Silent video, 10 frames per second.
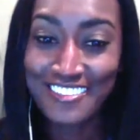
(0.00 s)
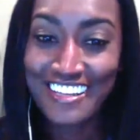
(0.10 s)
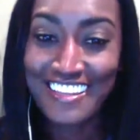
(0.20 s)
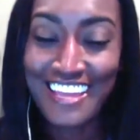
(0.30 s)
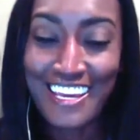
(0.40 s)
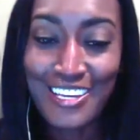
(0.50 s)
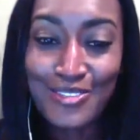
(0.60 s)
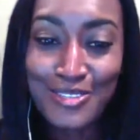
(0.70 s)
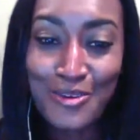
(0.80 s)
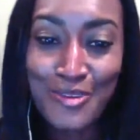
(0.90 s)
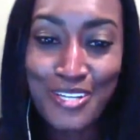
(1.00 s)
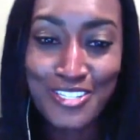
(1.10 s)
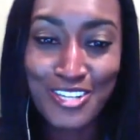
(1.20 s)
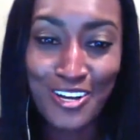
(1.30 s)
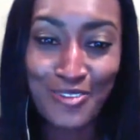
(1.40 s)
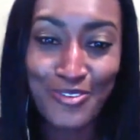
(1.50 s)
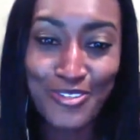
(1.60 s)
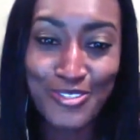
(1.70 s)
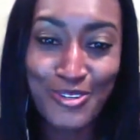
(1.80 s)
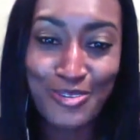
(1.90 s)
Thank you so much, Sean, for
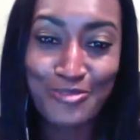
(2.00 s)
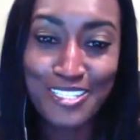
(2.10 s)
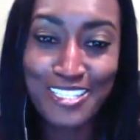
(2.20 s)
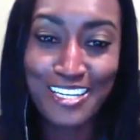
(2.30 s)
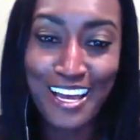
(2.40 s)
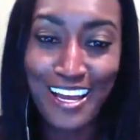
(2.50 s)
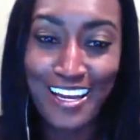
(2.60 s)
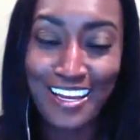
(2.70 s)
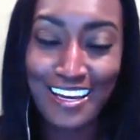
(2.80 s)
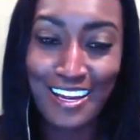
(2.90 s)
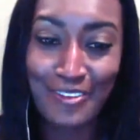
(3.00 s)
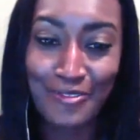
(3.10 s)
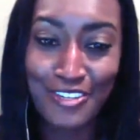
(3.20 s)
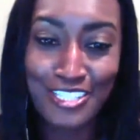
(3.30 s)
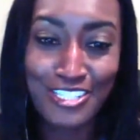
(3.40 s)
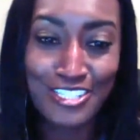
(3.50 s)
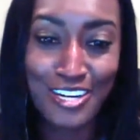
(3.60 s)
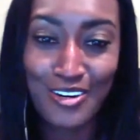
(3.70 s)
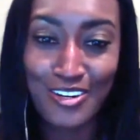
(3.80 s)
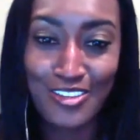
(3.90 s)
joining me tonight and for just
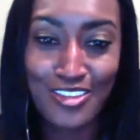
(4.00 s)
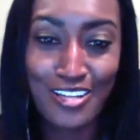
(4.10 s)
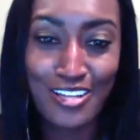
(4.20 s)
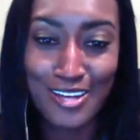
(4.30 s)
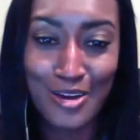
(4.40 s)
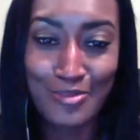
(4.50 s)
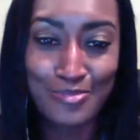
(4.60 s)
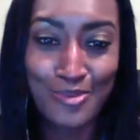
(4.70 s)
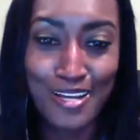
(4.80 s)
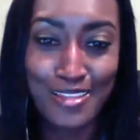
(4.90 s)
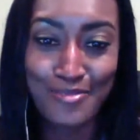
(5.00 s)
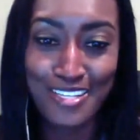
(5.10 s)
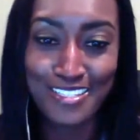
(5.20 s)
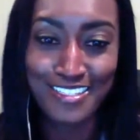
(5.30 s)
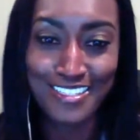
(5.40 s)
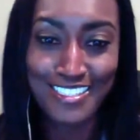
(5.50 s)
sharing your thoughts and help spreading the message.